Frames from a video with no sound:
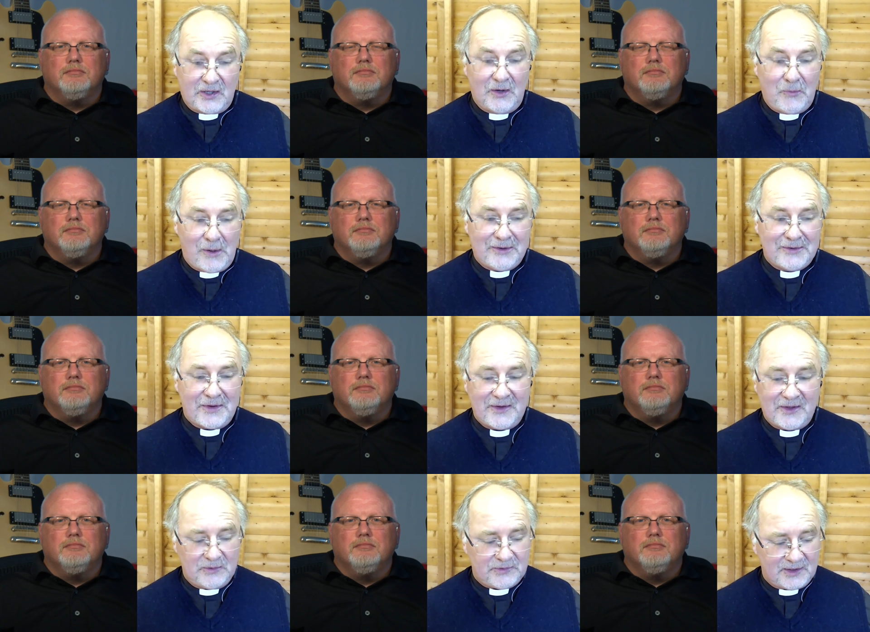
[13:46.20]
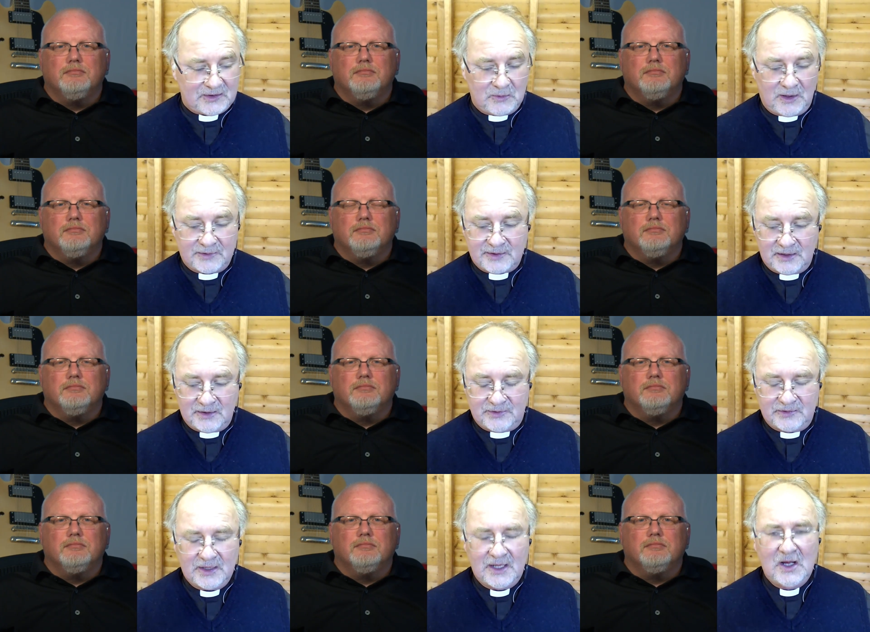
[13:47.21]
Speaker 1: so one of the things we said to
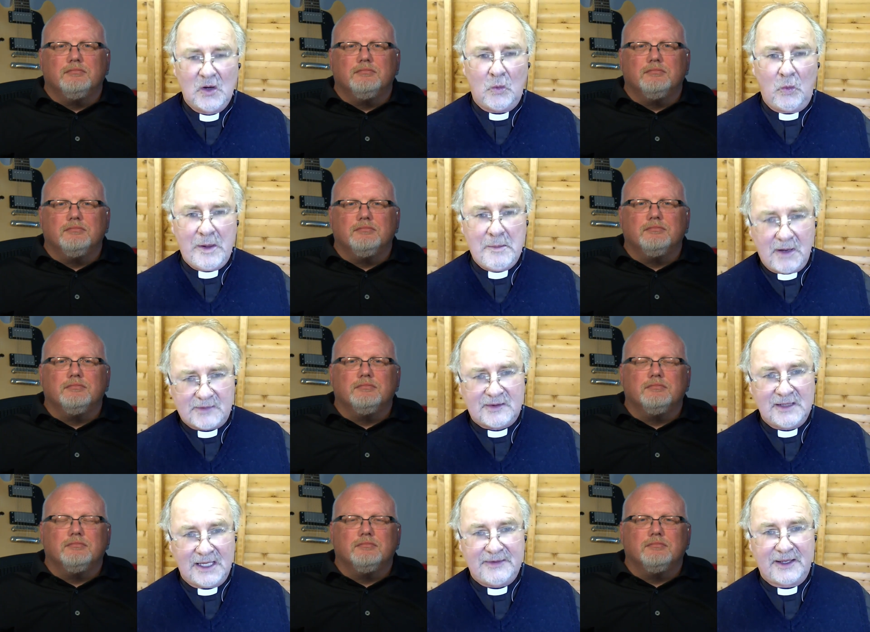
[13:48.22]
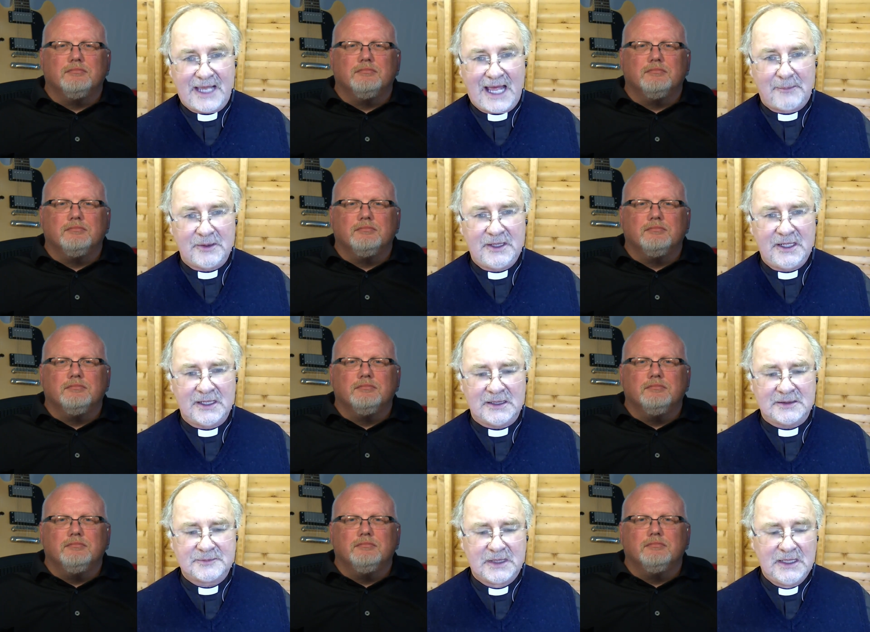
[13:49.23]
ourselves is we mustn't let that happen
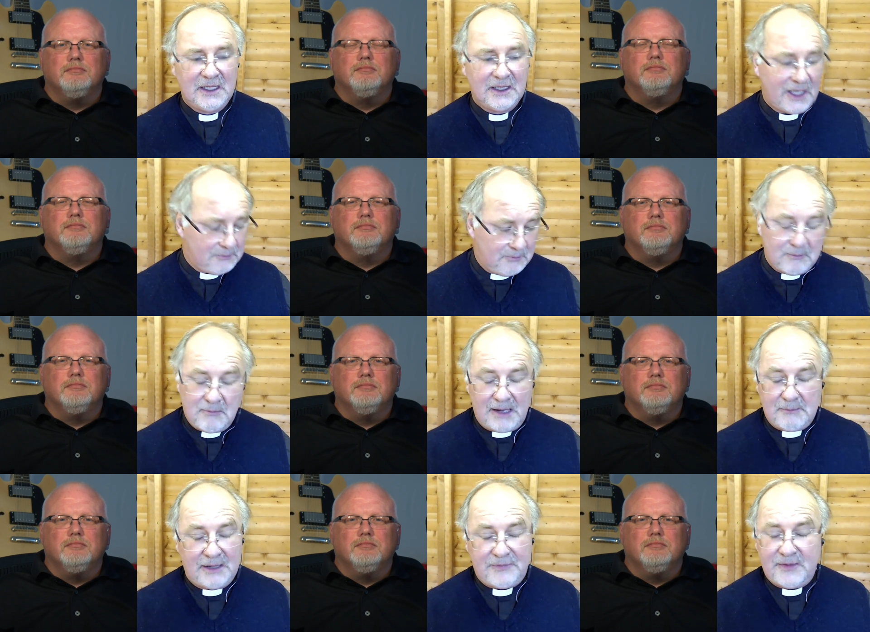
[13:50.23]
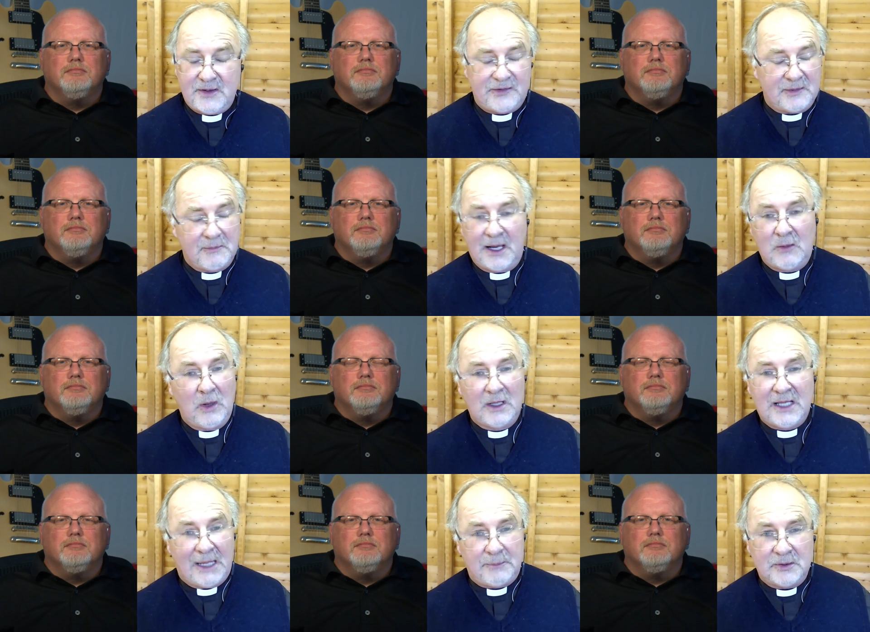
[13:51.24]
here. Now, my, my fear is it might
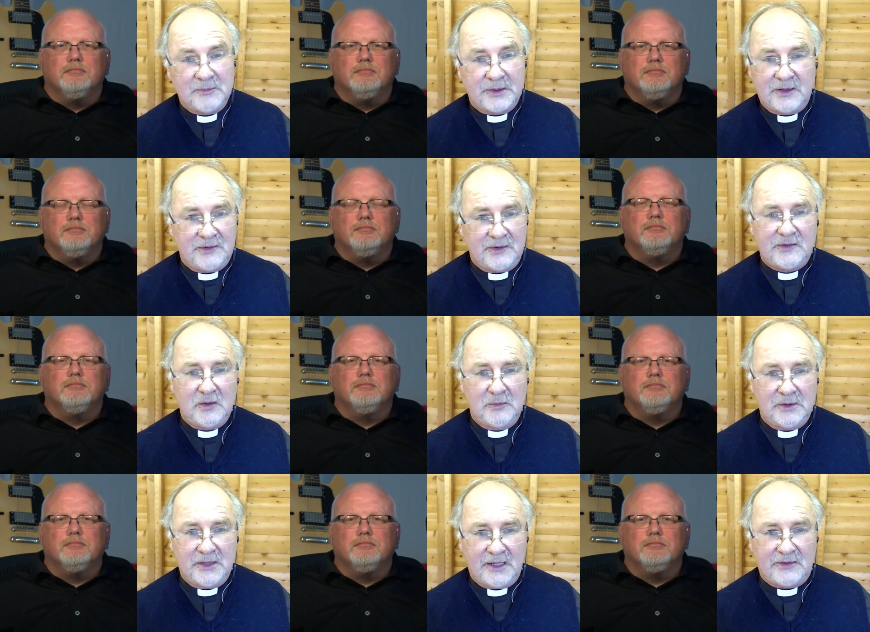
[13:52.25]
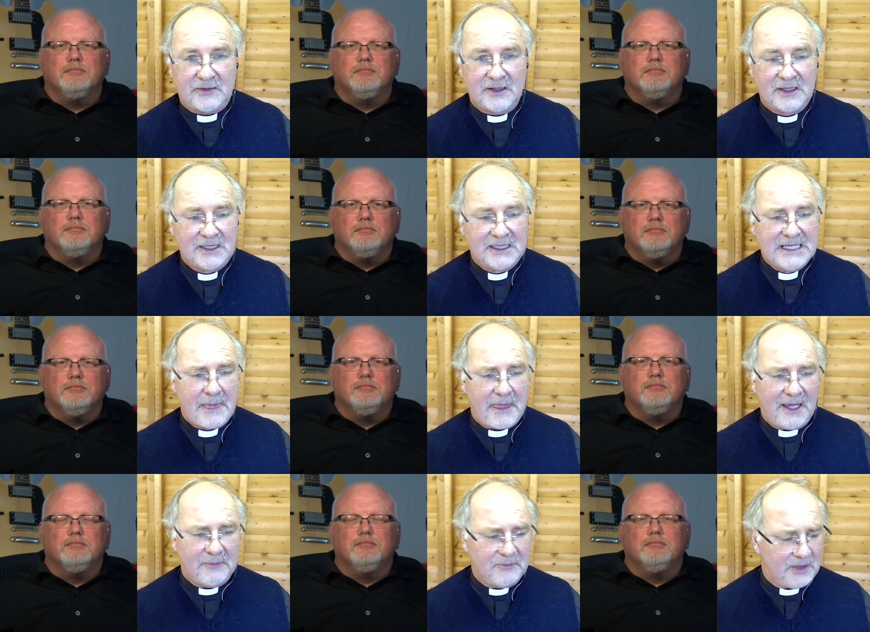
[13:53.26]
well happen because it's human nature
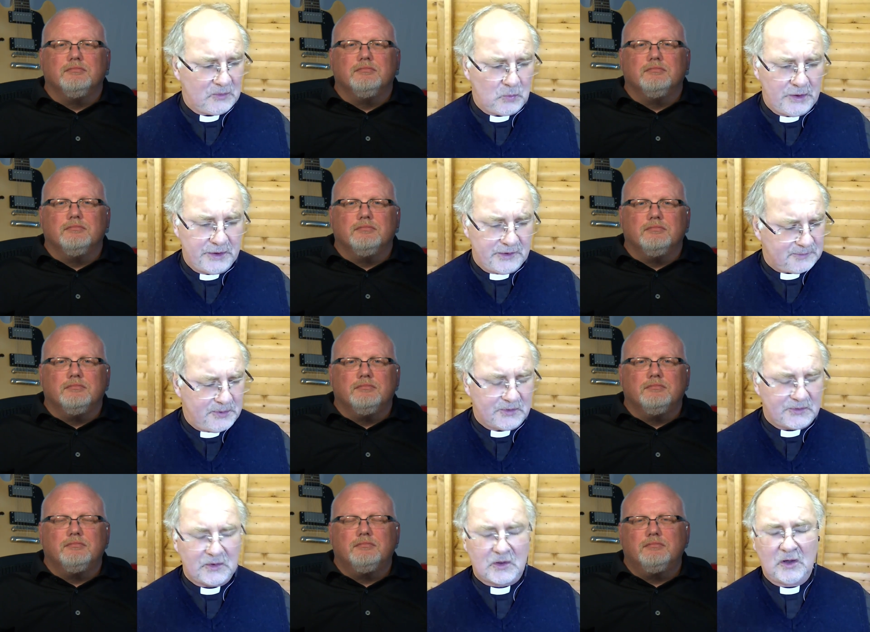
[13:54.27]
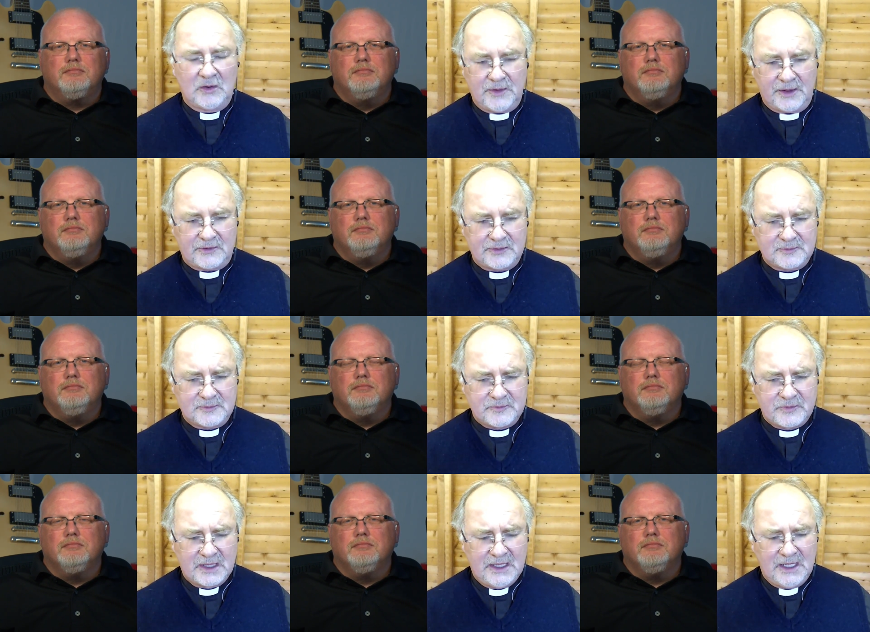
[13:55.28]
um, and we're in a spiritual conflict.
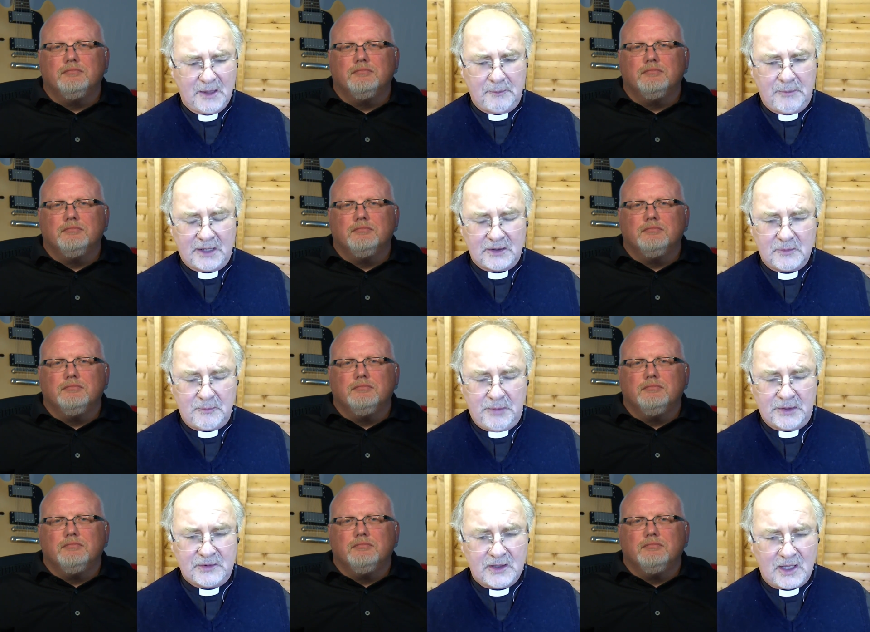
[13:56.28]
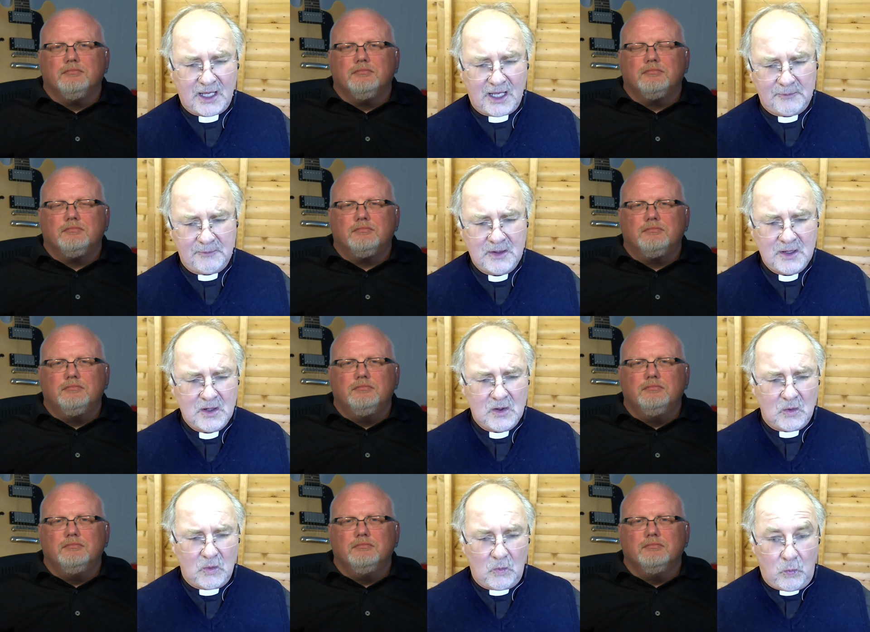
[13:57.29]
But, but um,
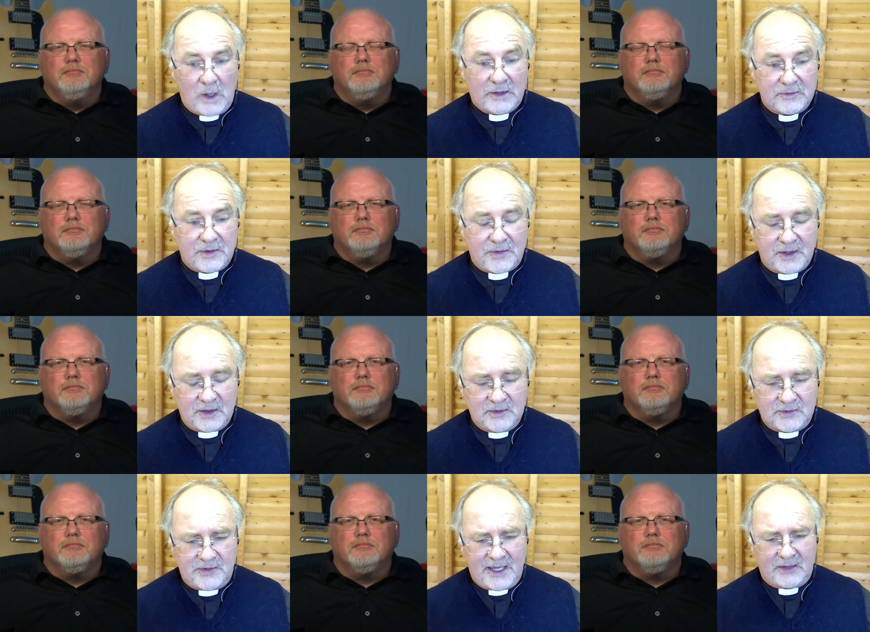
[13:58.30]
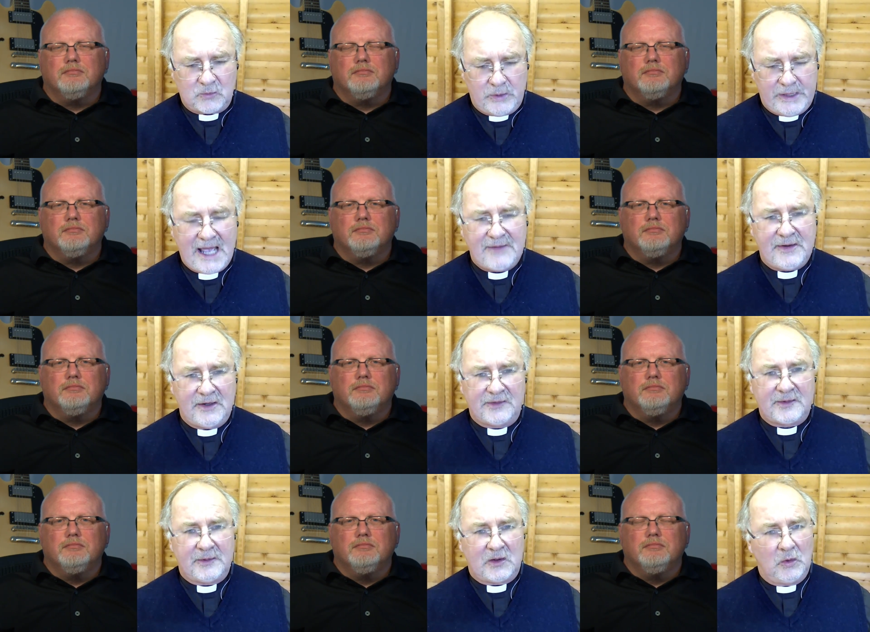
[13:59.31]
one of the things that we have here
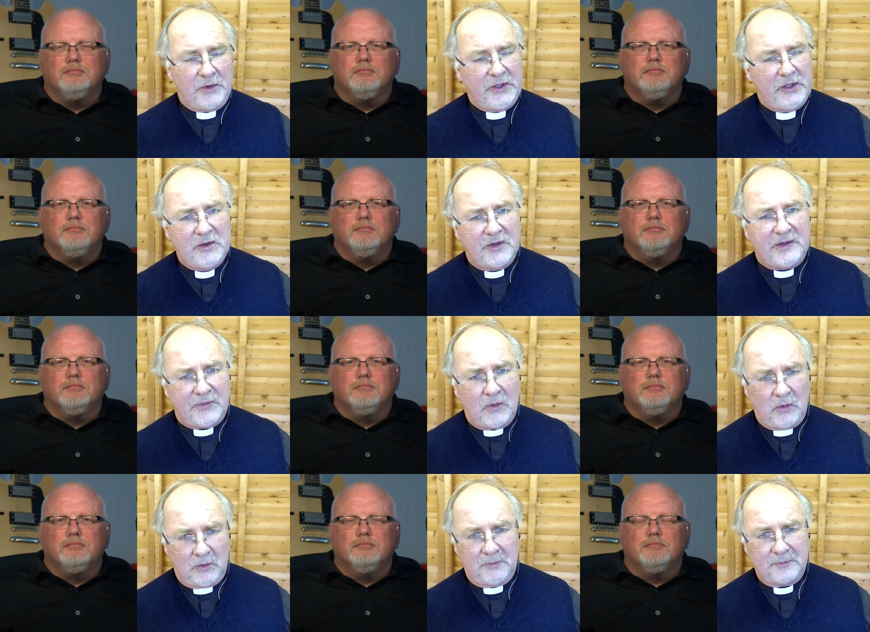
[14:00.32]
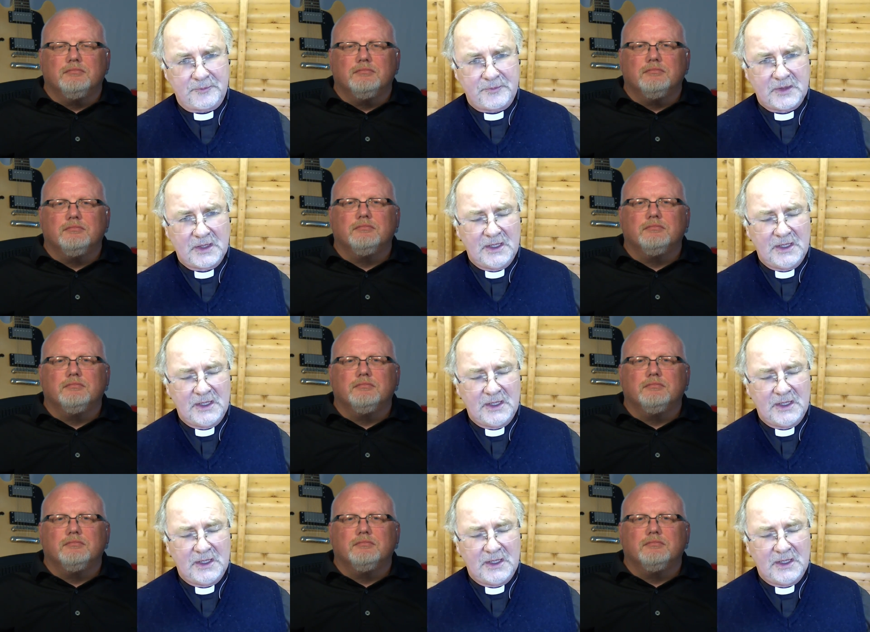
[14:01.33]
is something called a unity forum.